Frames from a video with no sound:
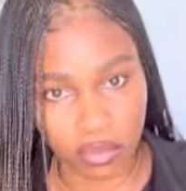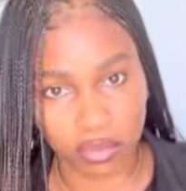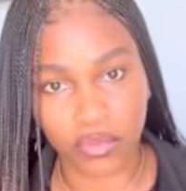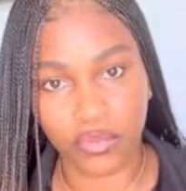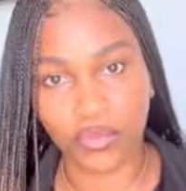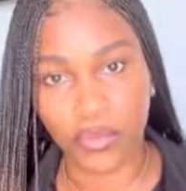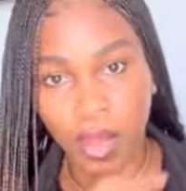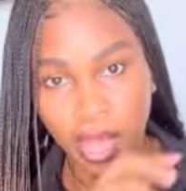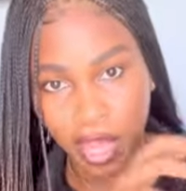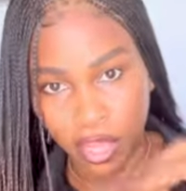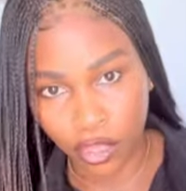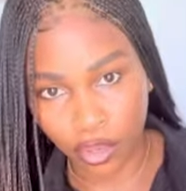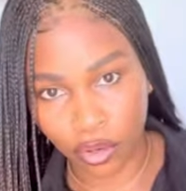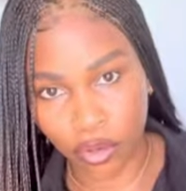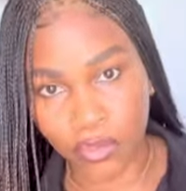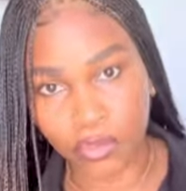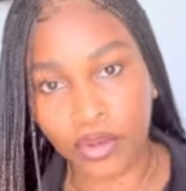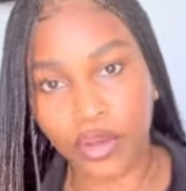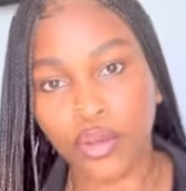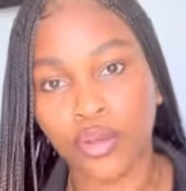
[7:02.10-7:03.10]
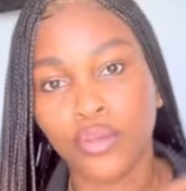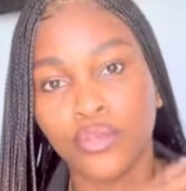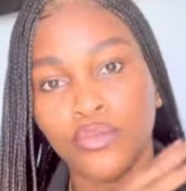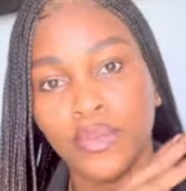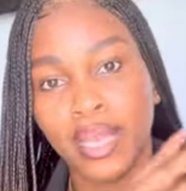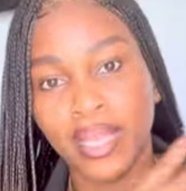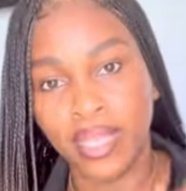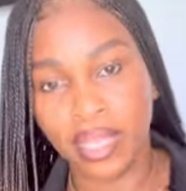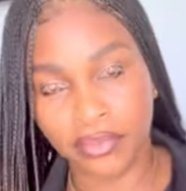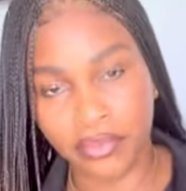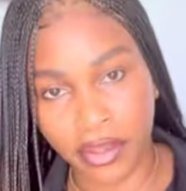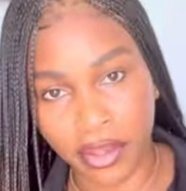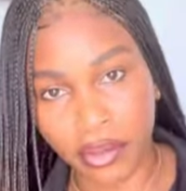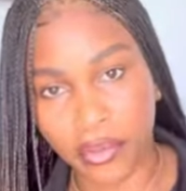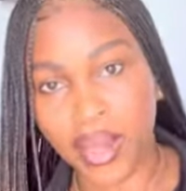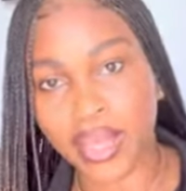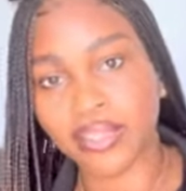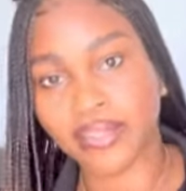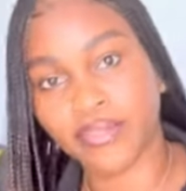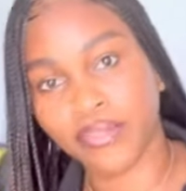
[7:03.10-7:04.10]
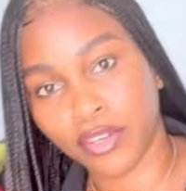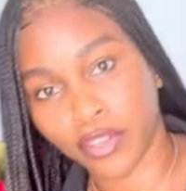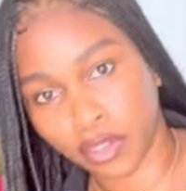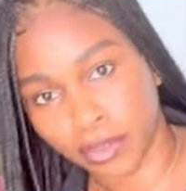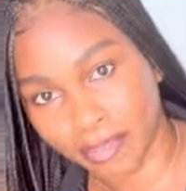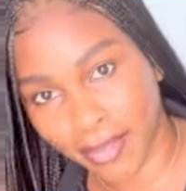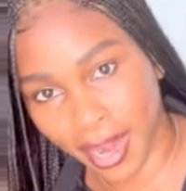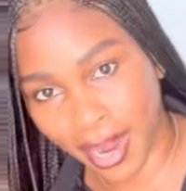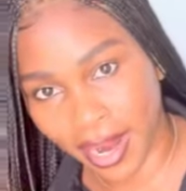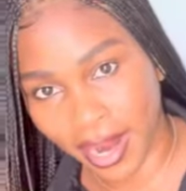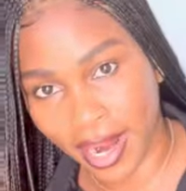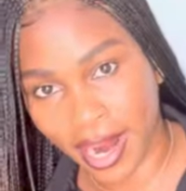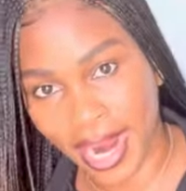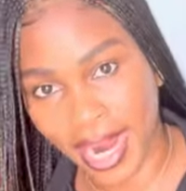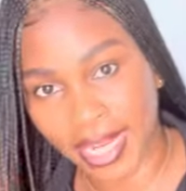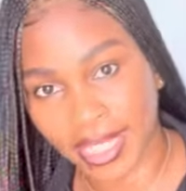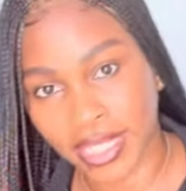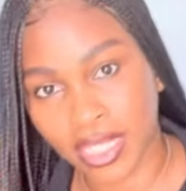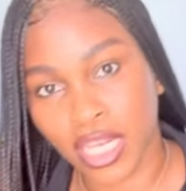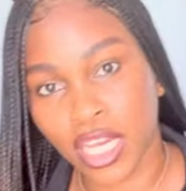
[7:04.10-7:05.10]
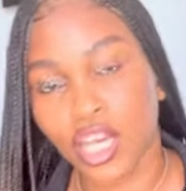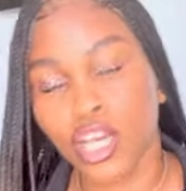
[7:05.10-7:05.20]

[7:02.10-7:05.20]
where you upload where they request for the bank card.